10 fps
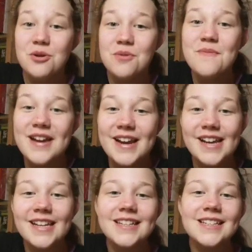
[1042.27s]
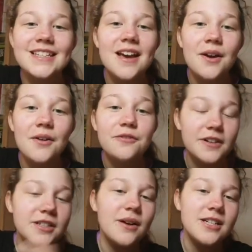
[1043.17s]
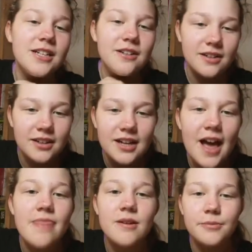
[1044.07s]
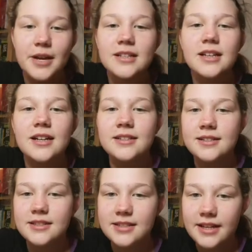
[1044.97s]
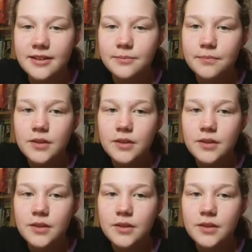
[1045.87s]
minutes for it to actually cook, and then we had to let it sit.